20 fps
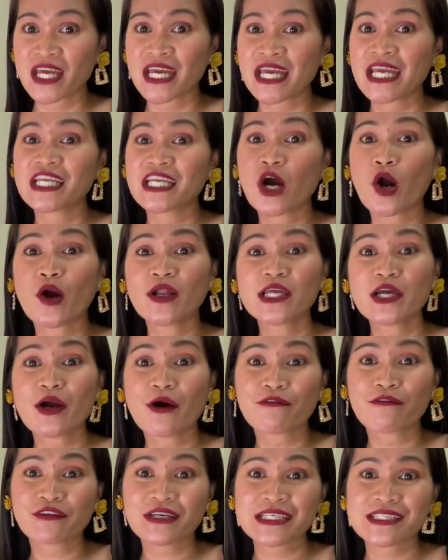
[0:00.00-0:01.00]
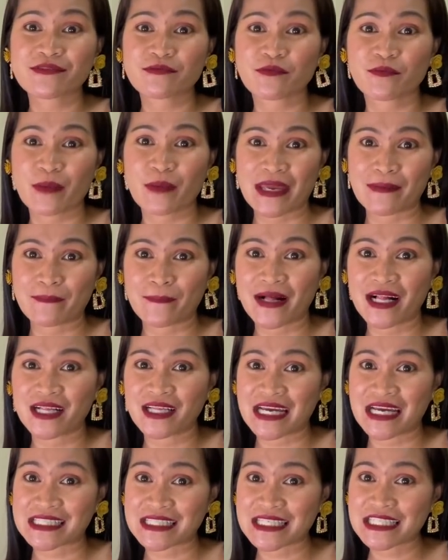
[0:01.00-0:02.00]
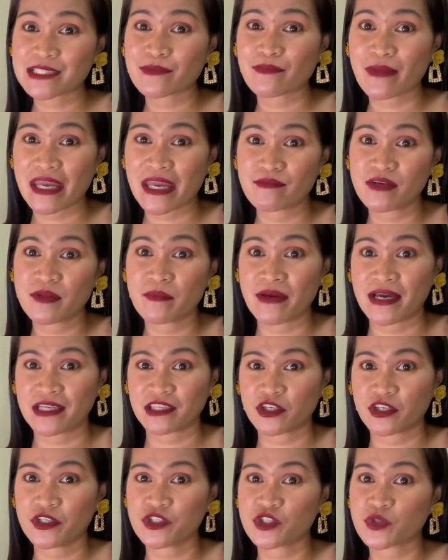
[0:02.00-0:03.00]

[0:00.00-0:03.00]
It only offers PayPal as its payment method.